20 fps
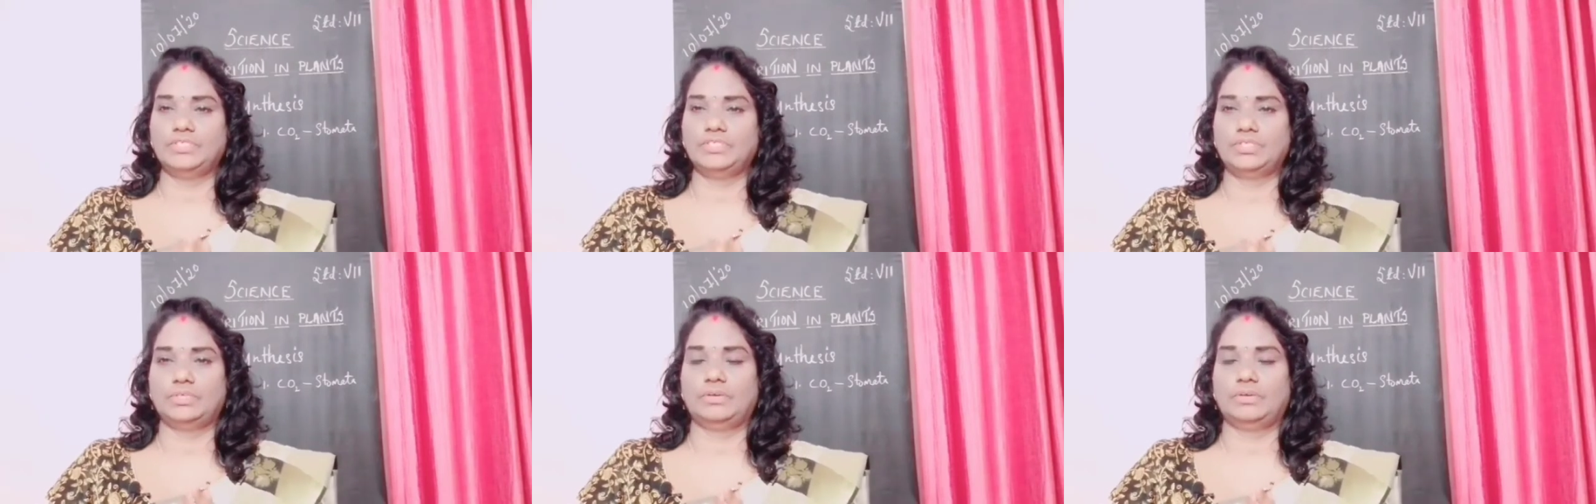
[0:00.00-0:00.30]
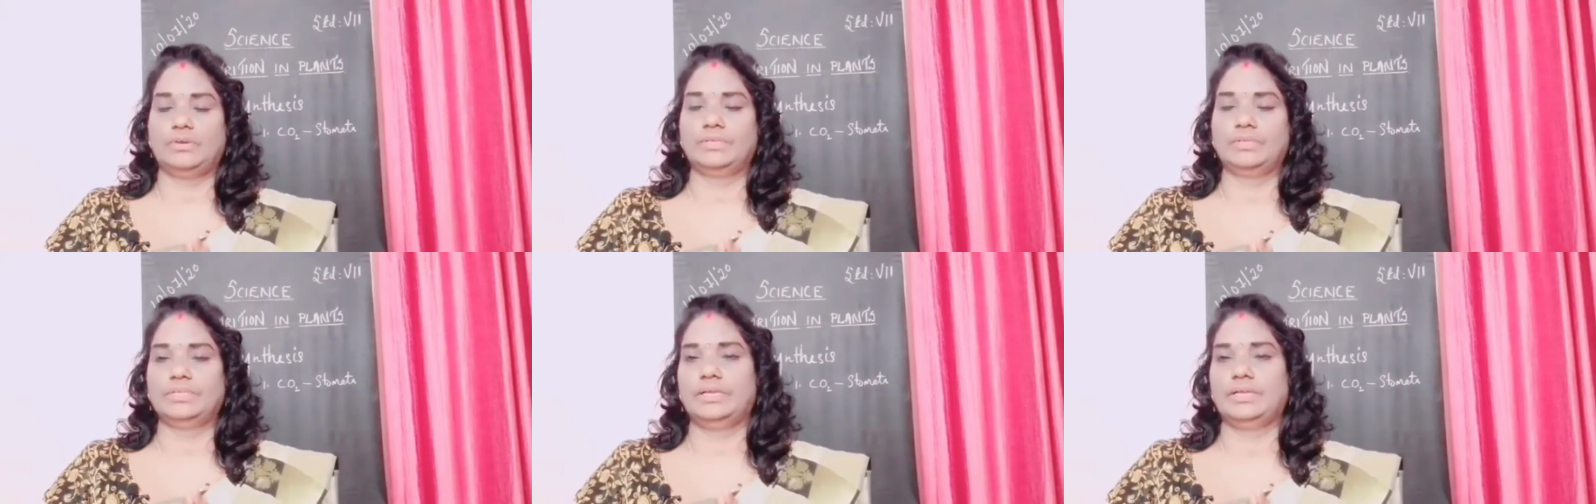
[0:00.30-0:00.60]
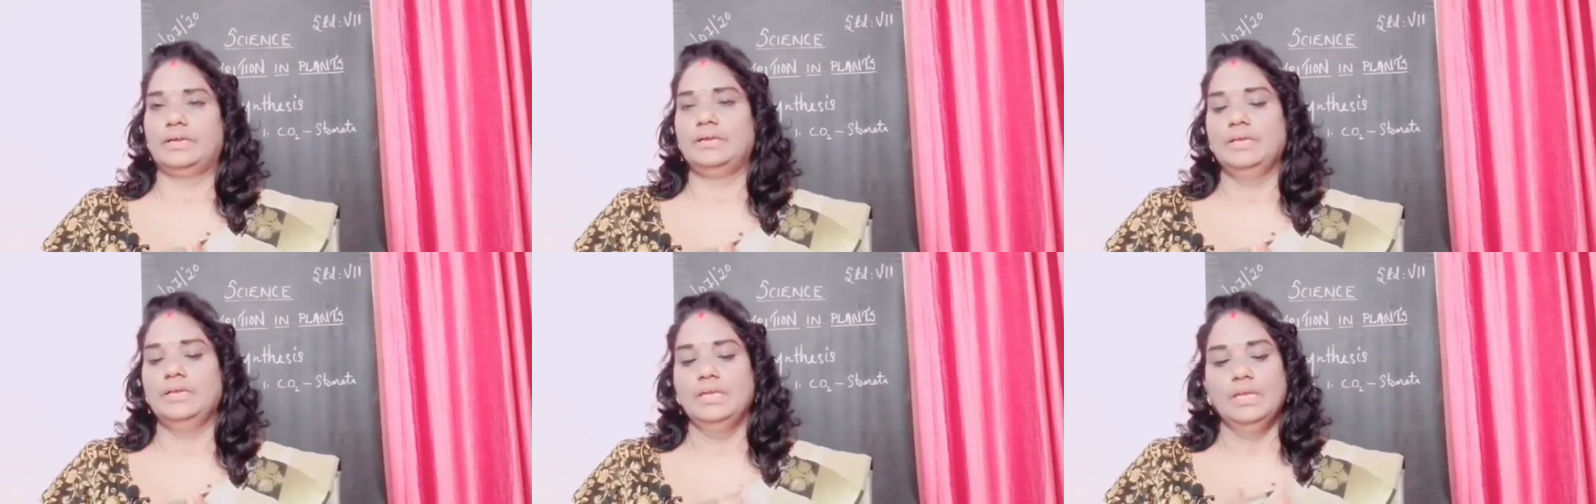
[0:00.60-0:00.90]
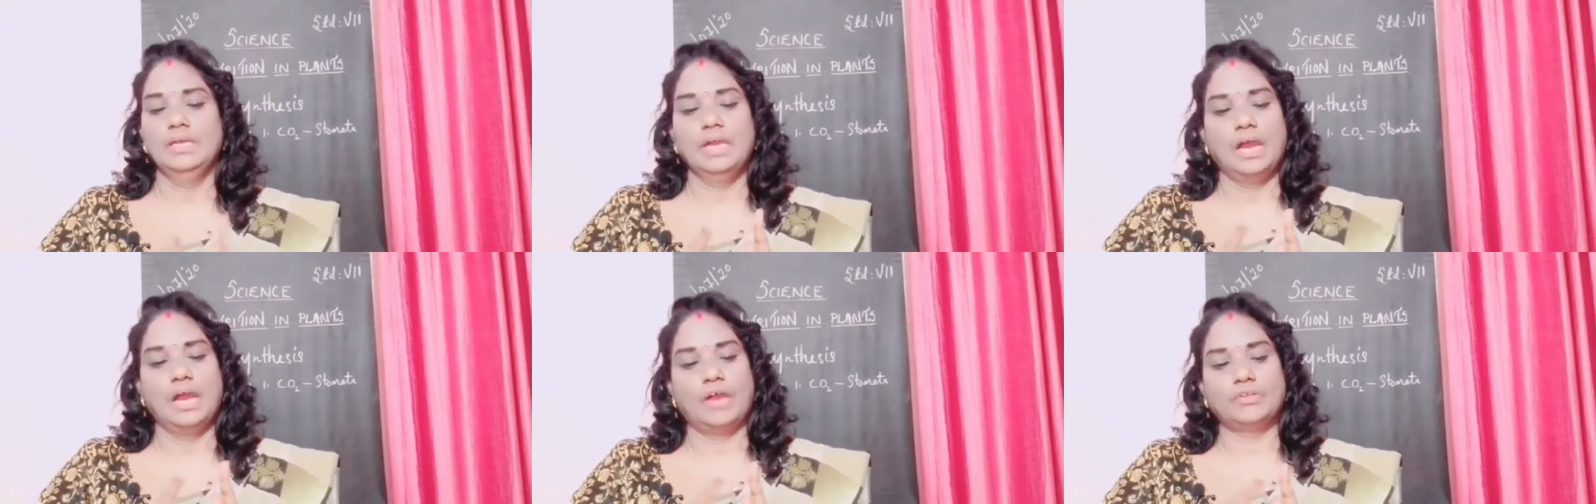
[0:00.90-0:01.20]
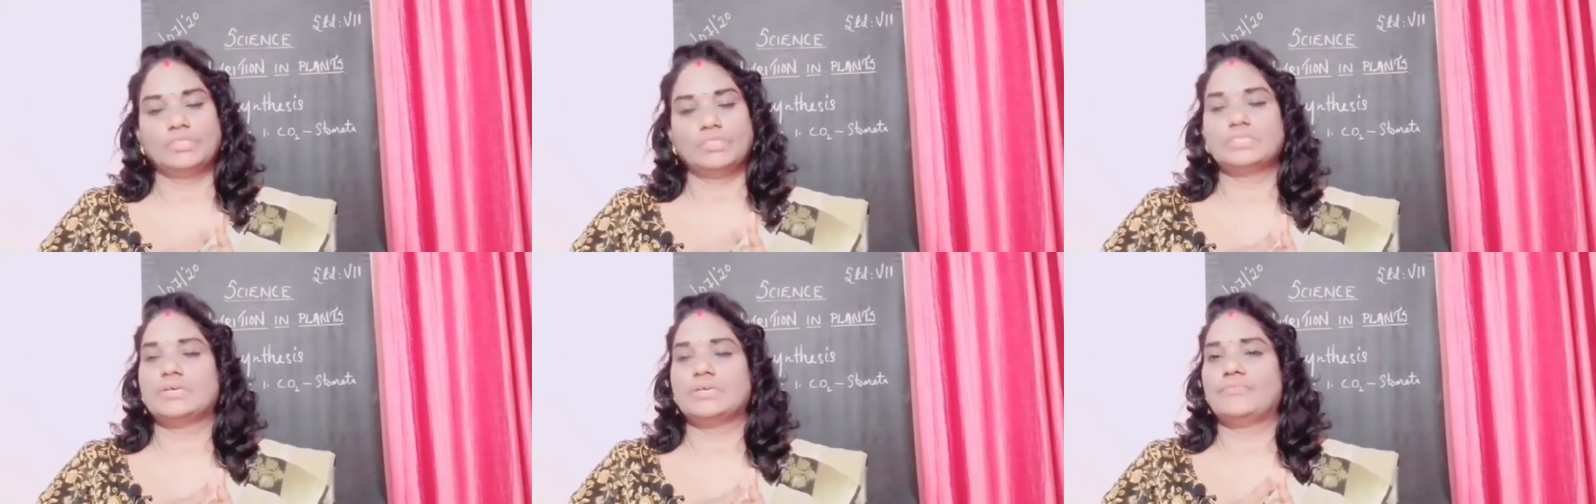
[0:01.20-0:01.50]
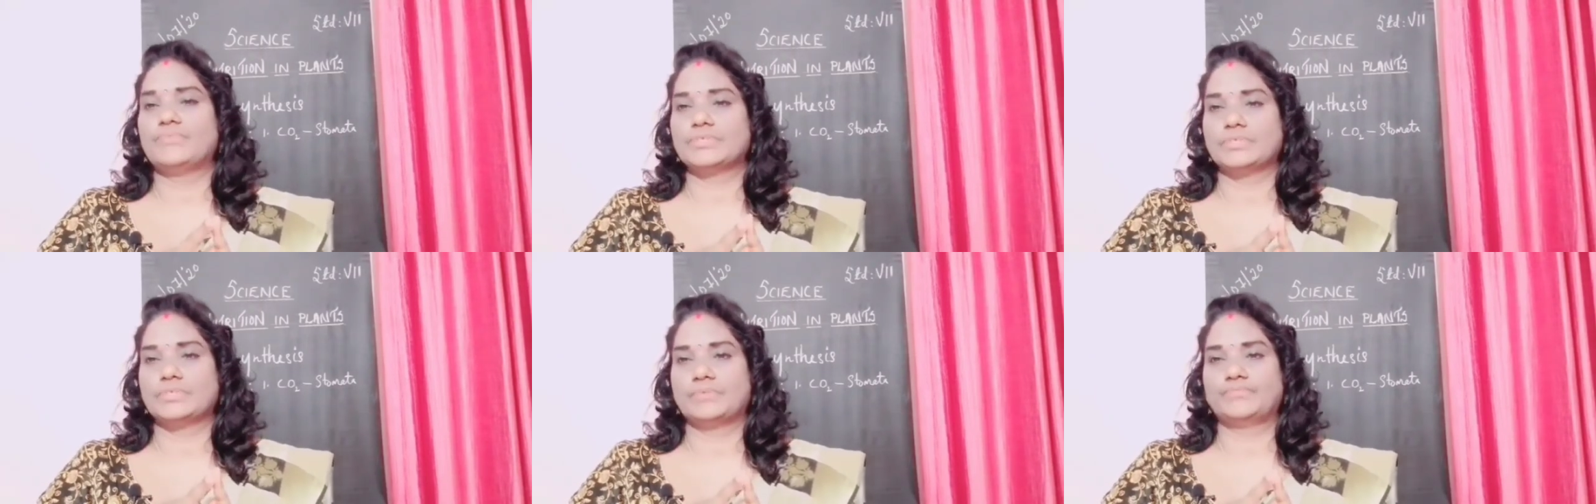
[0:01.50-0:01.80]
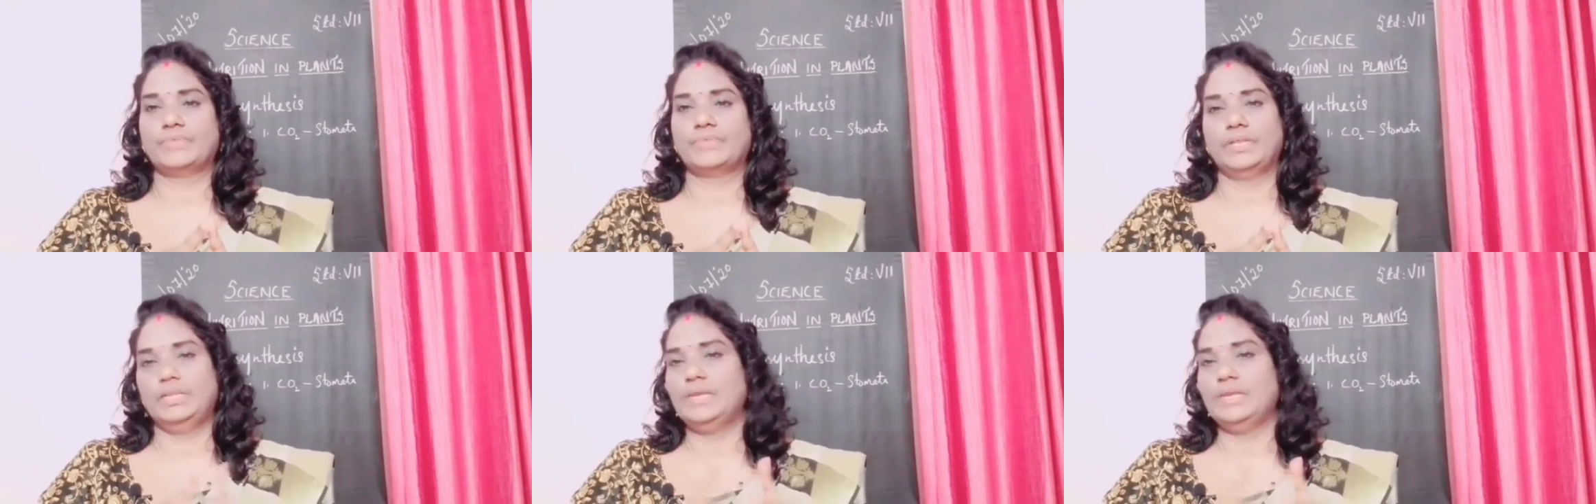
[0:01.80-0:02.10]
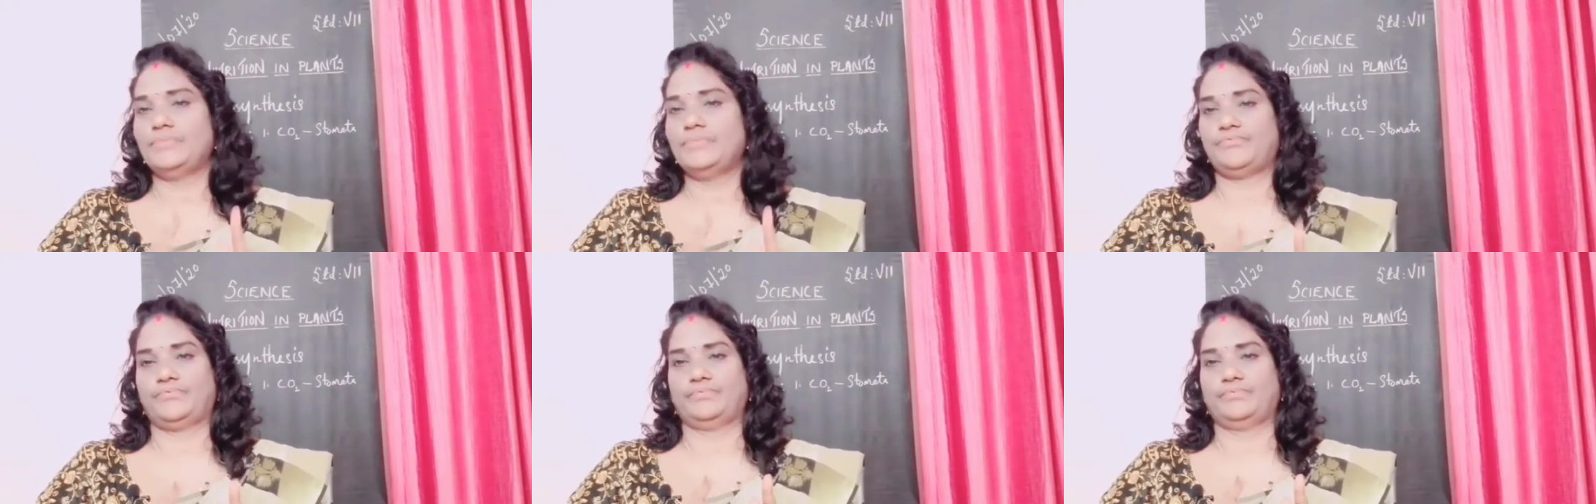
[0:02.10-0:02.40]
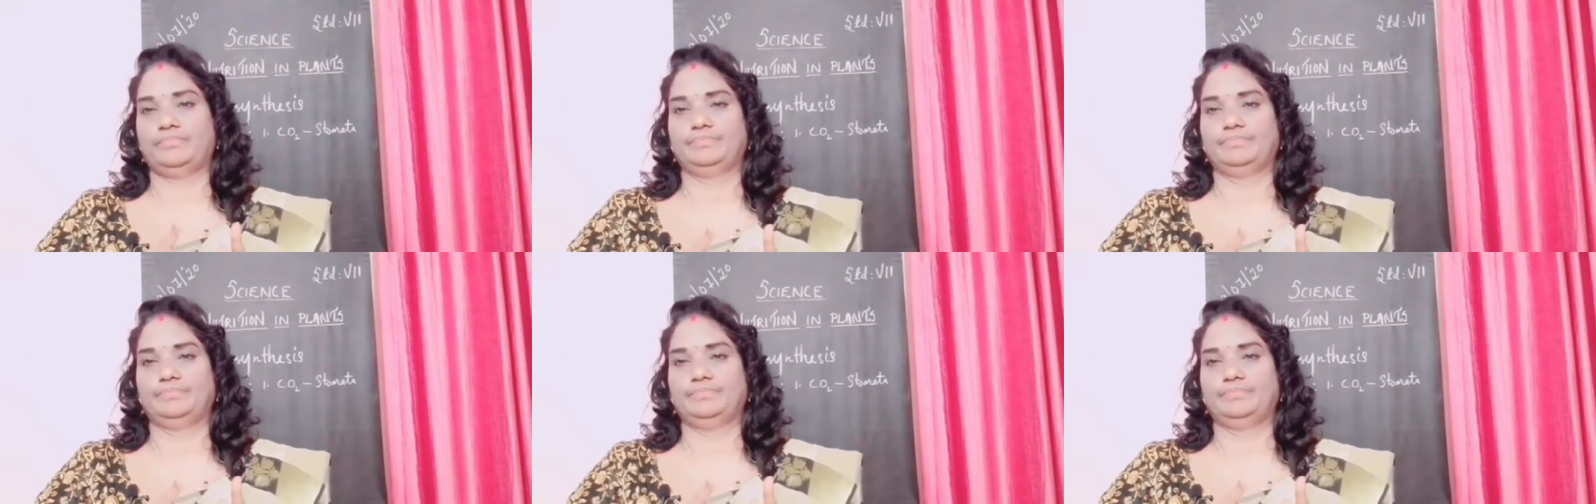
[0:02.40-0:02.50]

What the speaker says: on the outer surface of the leaf.